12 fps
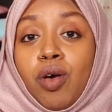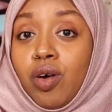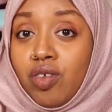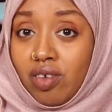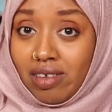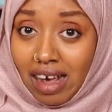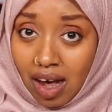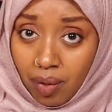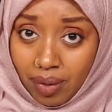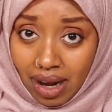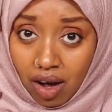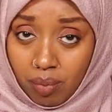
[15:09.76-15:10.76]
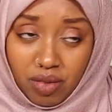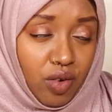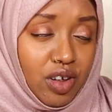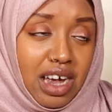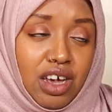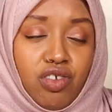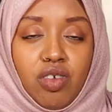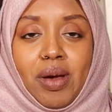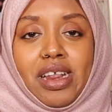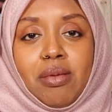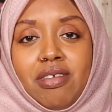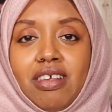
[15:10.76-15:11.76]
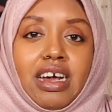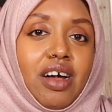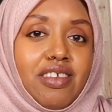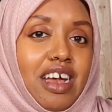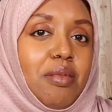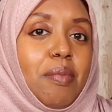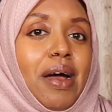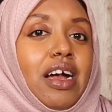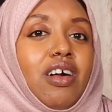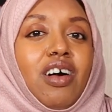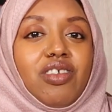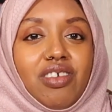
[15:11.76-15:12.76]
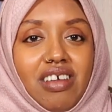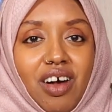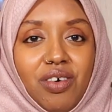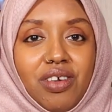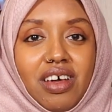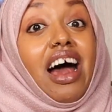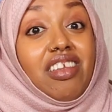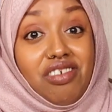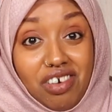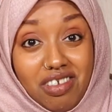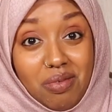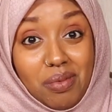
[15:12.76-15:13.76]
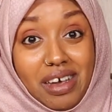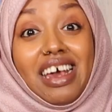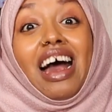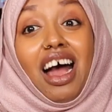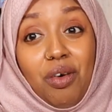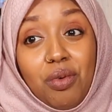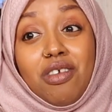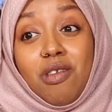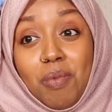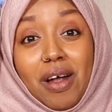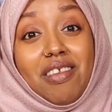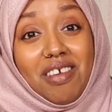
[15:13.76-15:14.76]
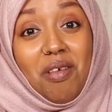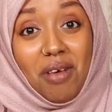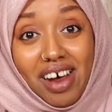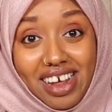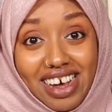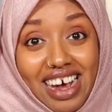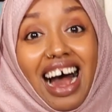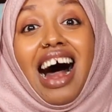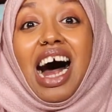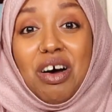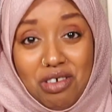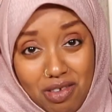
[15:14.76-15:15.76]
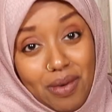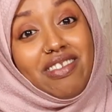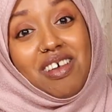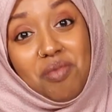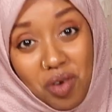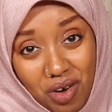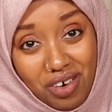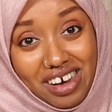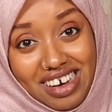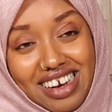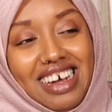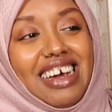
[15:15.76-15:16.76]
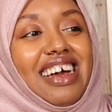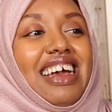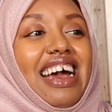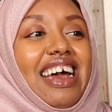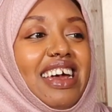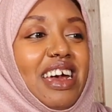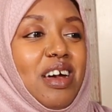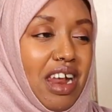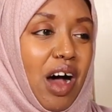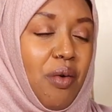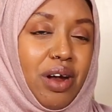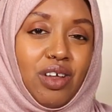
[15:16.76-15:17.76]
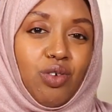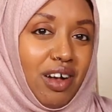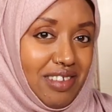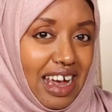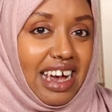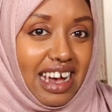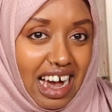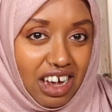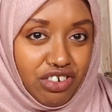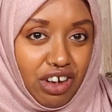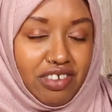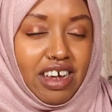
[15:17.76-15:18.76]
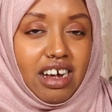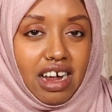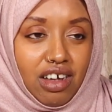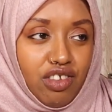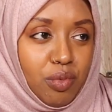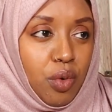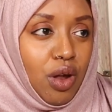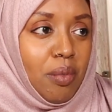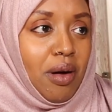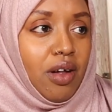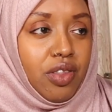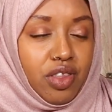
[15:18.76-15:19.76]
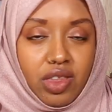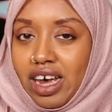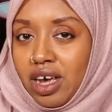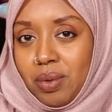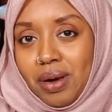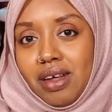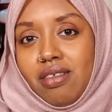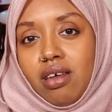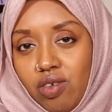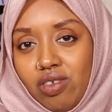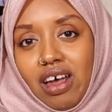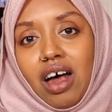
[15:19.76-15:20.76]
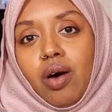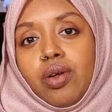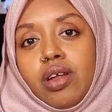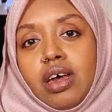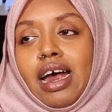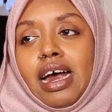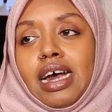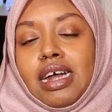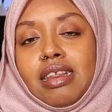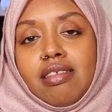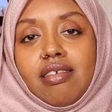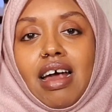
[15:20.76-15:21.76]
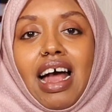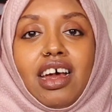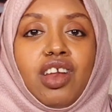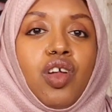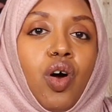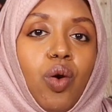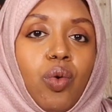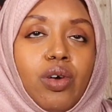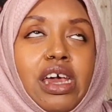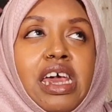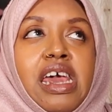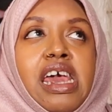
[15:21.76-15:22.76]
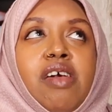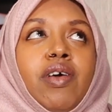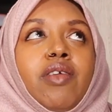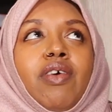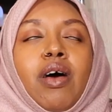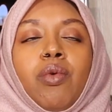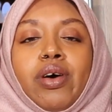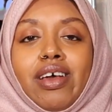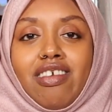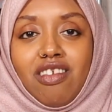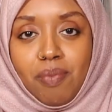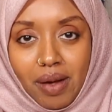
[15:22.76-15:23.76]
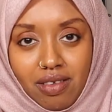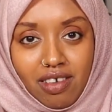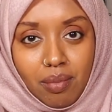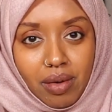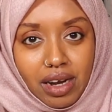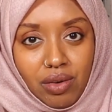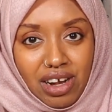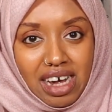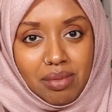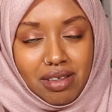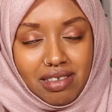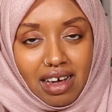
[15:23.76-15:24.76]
going to town now, before that I used to make the mistake, I'll take my bank card to town, and trust me, I will spend some money, I will spend some coin, okay? But now what I do, I take cash. I take like small amount, 30 quid to town, and I know even if I want to spend some money when I'm in